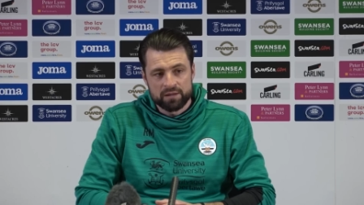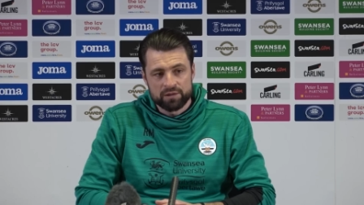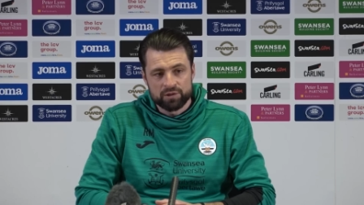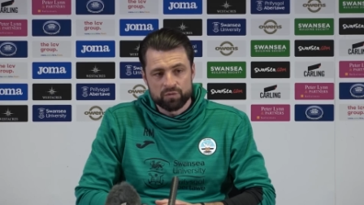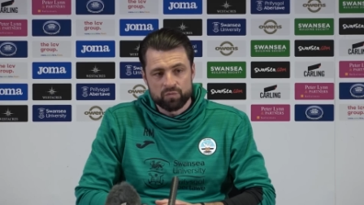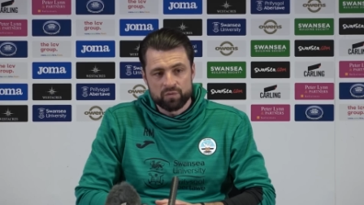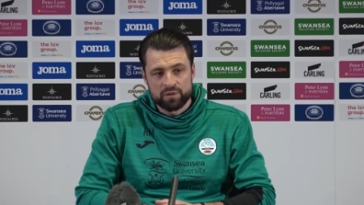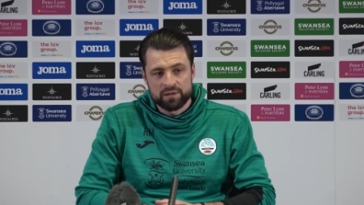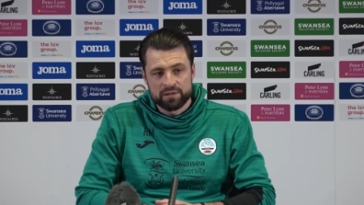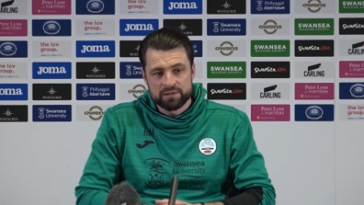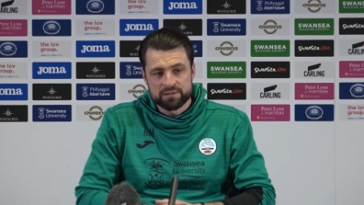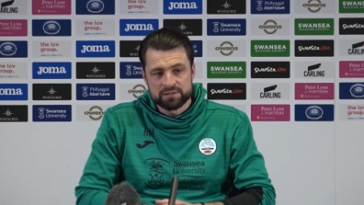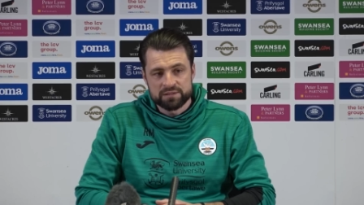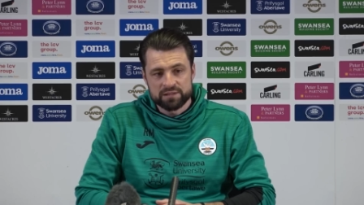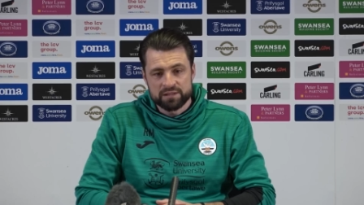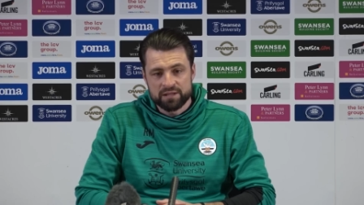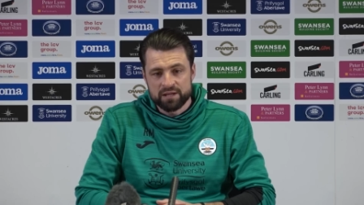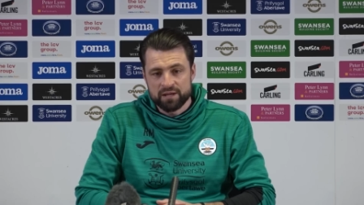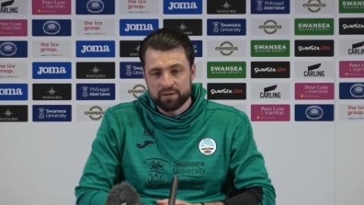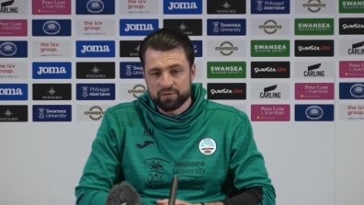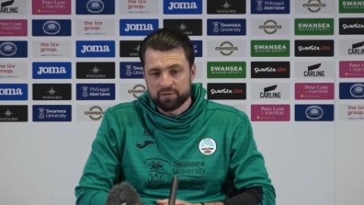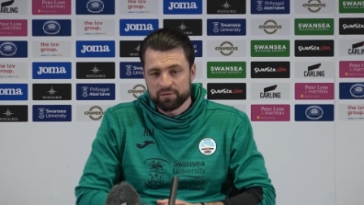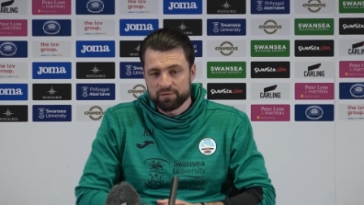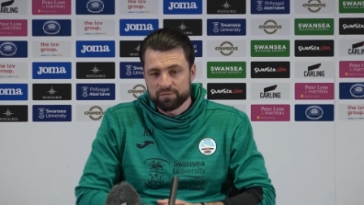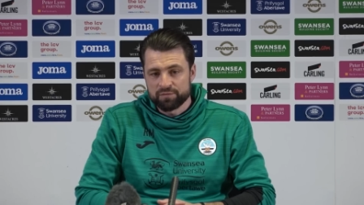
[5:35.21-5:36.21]
and the willingness to
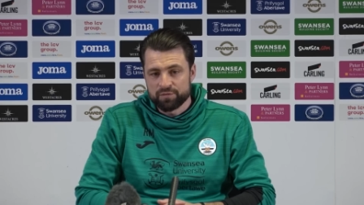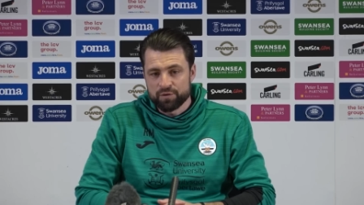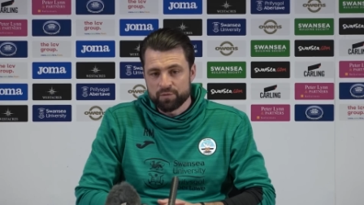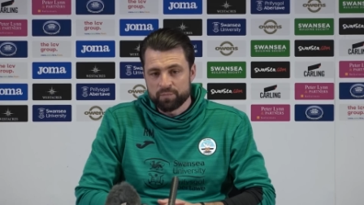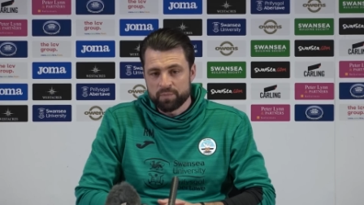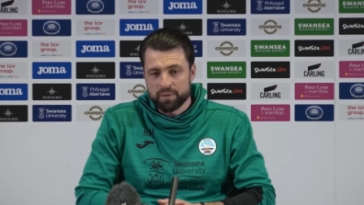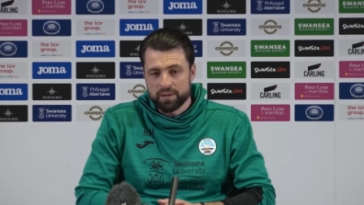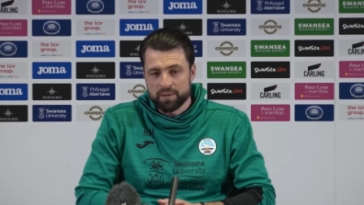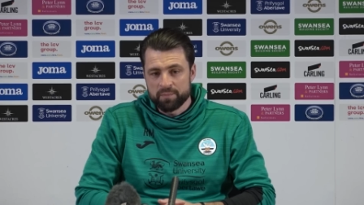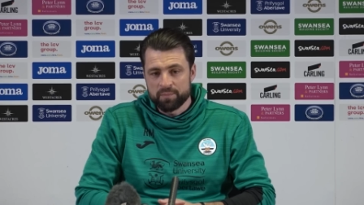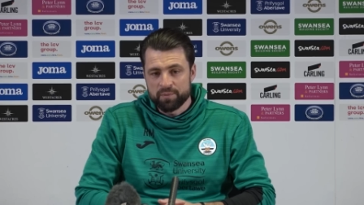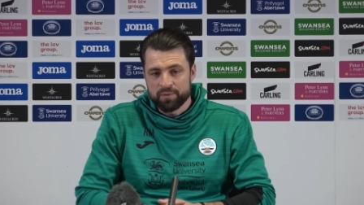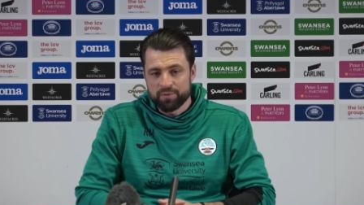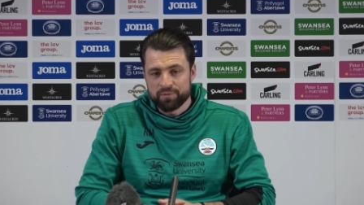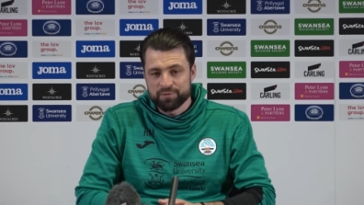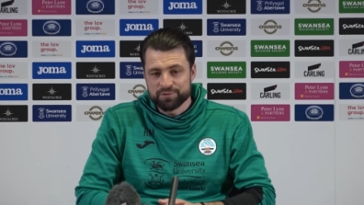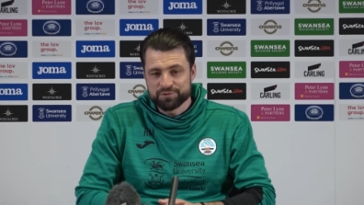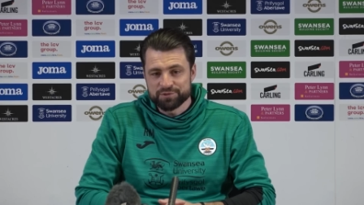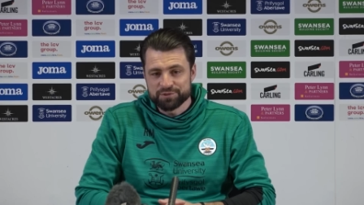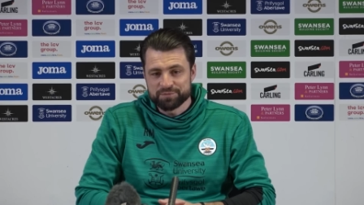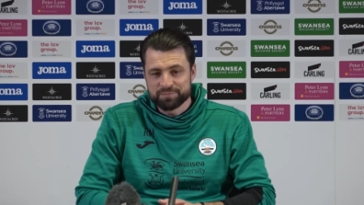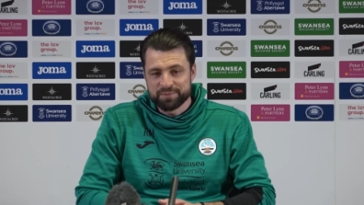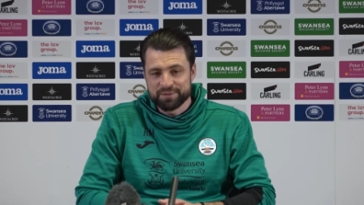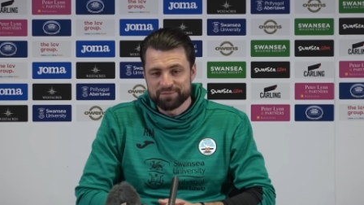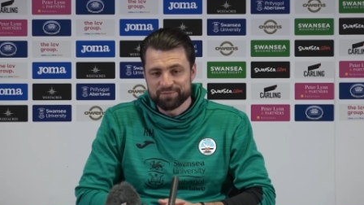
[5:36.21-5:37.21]
kick a few people,
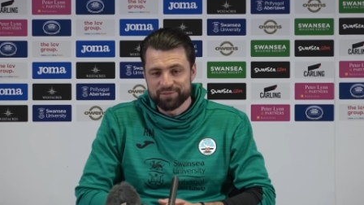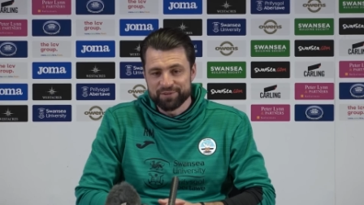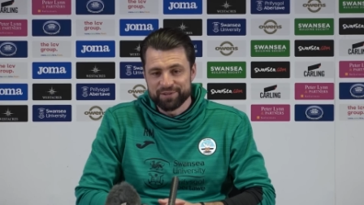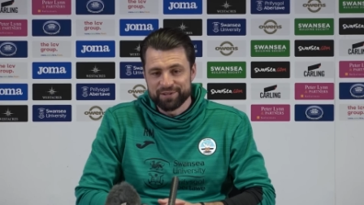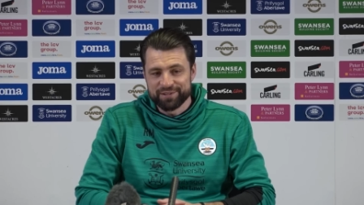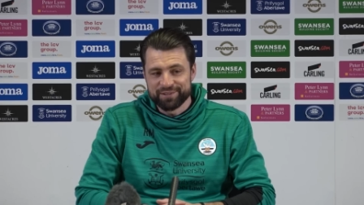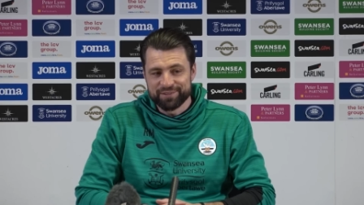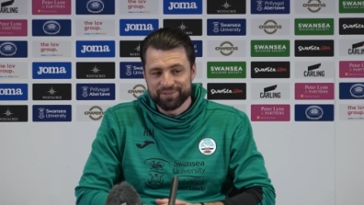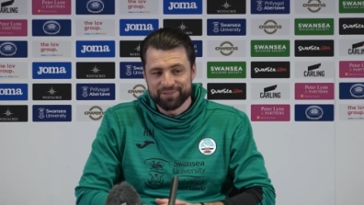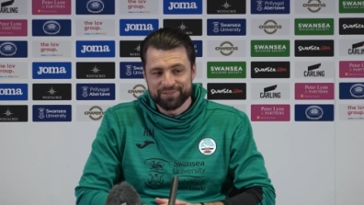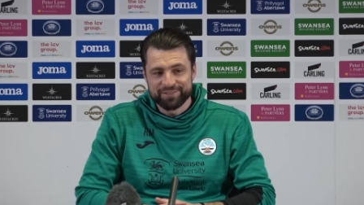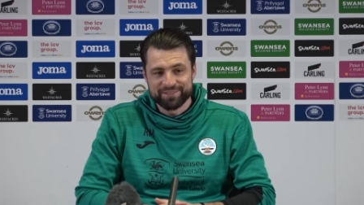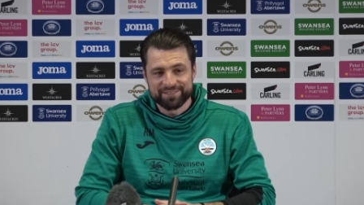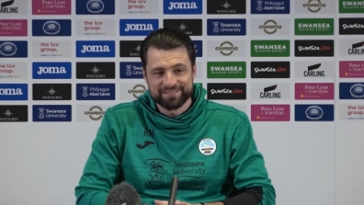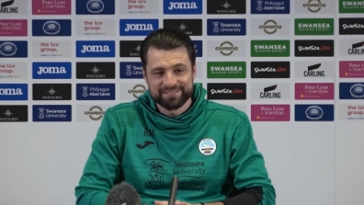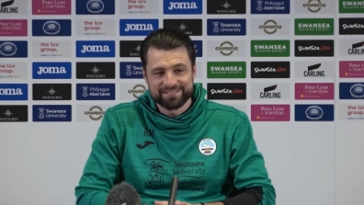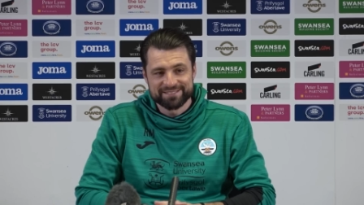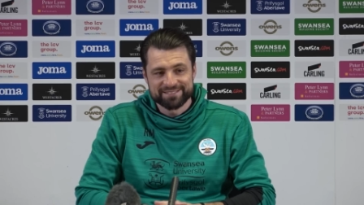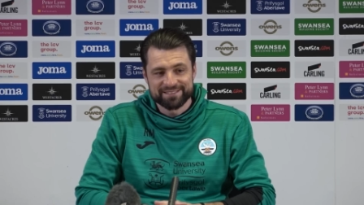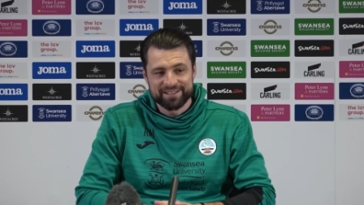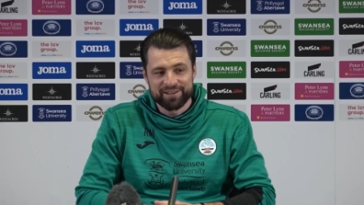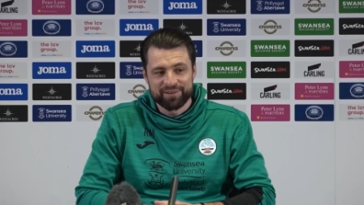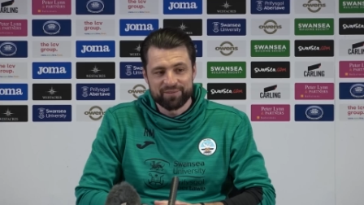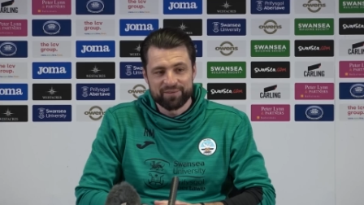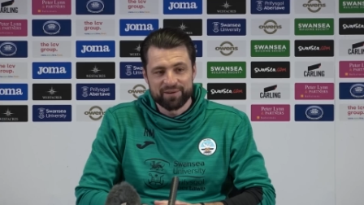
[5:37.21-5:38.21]
which has been really good.
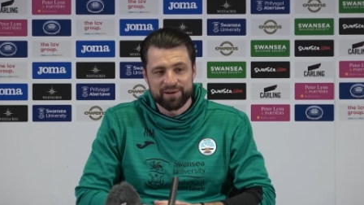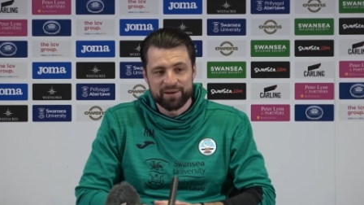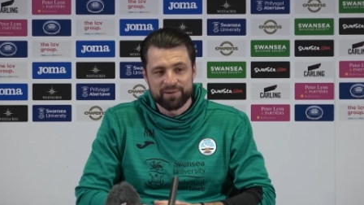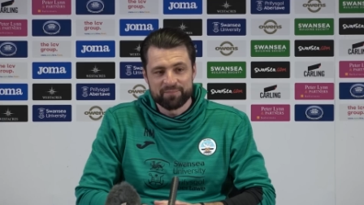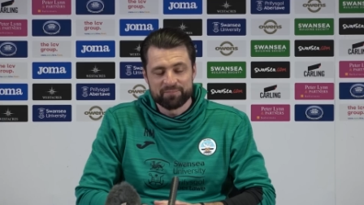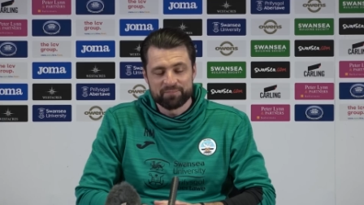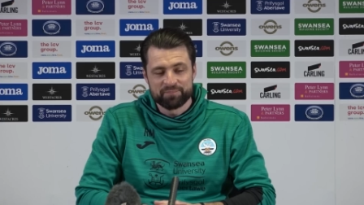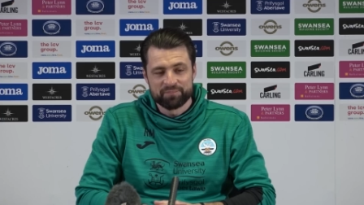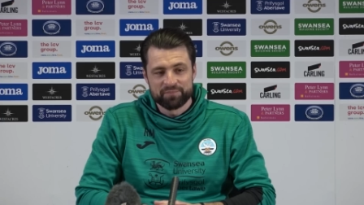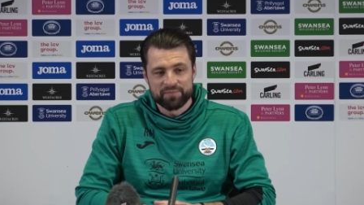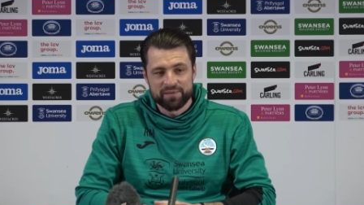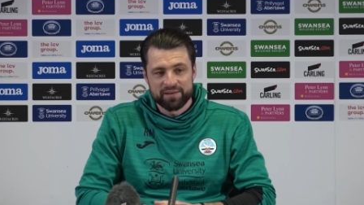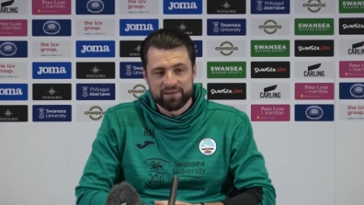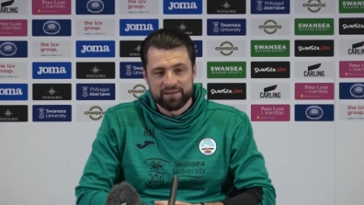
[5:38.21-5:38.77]
So, um,